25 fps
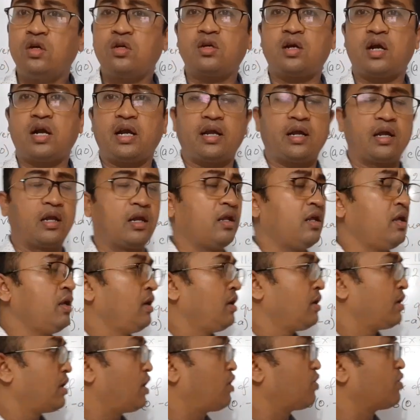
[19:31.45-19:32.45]
triangle.
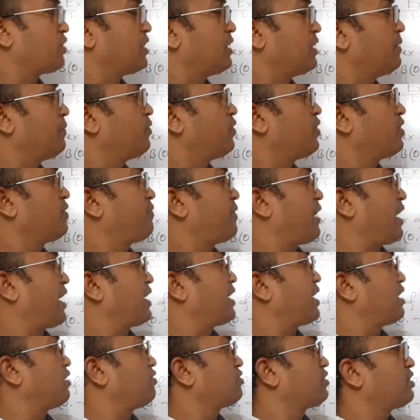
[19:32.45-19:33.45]
Now if we
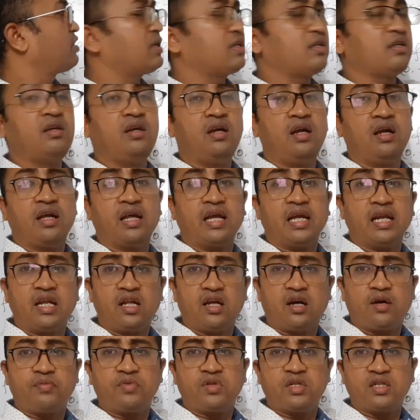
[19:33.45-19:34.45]
find out the
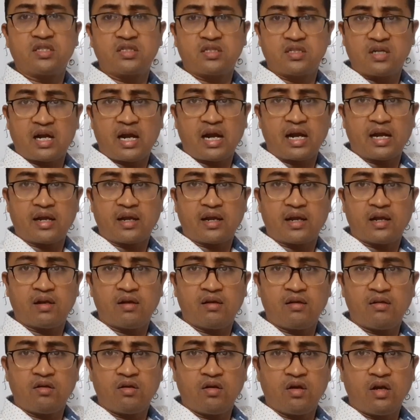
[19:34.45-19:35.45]
area of this triangle
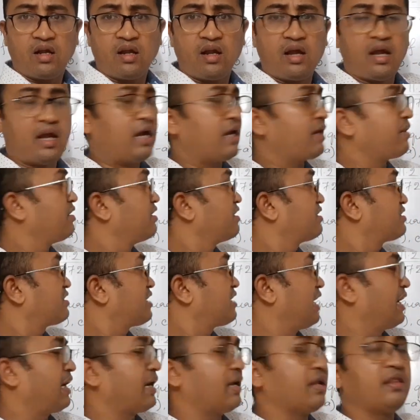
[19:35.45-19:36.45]
and this
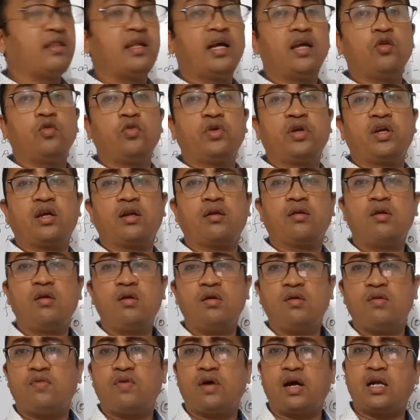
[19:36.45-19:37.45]
triangle, then we can
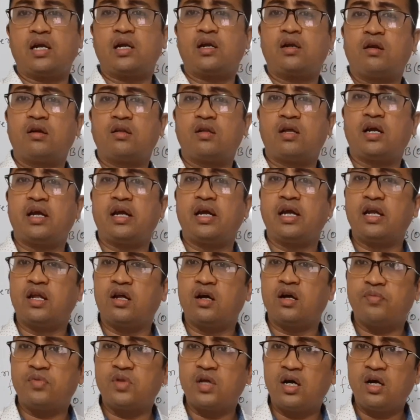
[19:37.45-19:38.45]
find out the area
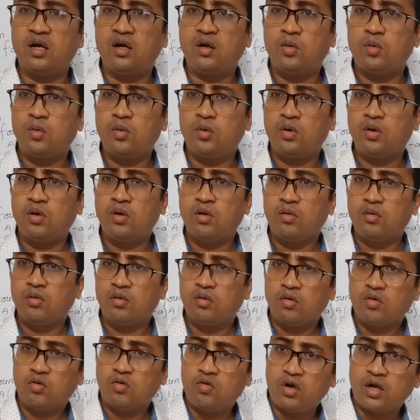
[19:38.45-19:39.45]
of the
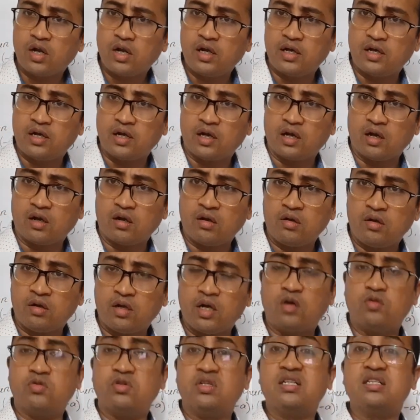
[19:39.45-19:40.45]
quadrilateral.
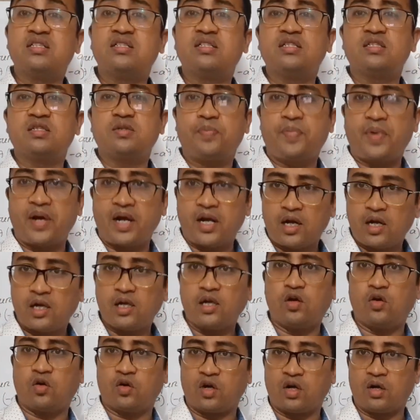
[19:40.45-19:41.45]
Now this is
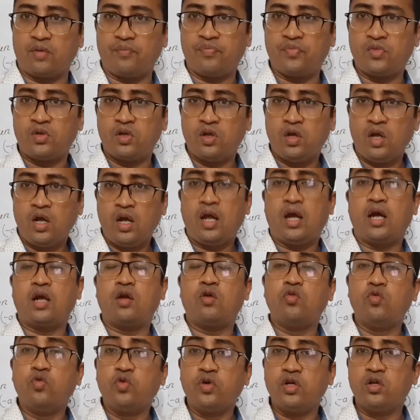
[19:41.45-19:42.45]
parallelogram and
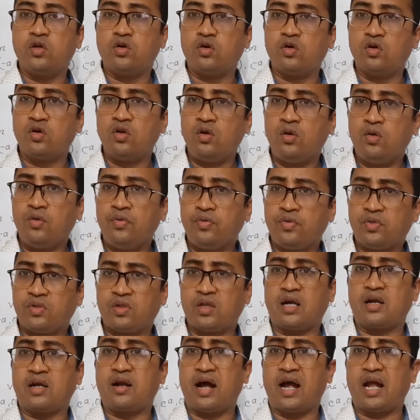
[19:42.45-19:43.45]
we know
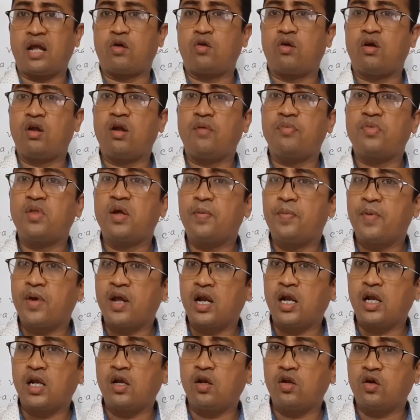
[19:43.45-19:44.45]
the diagonal of the
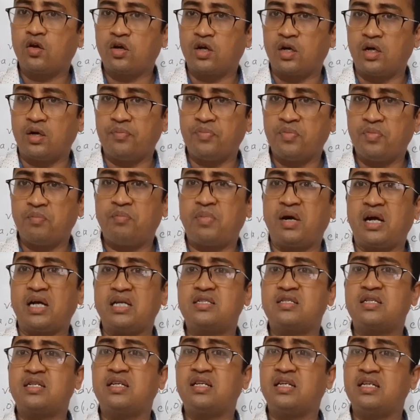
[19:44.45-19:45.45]
parallelogram
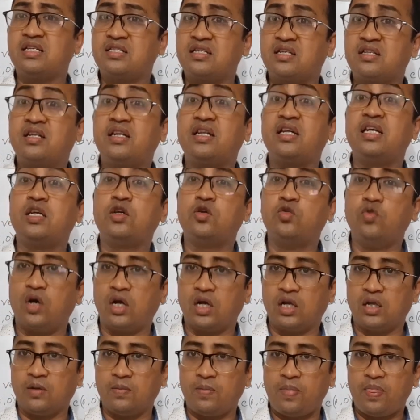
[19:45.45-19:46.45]
bisect each other
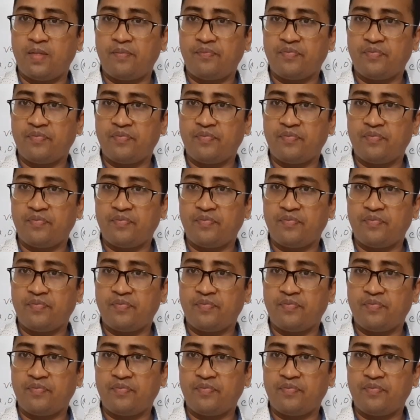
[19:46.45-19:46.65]
equally,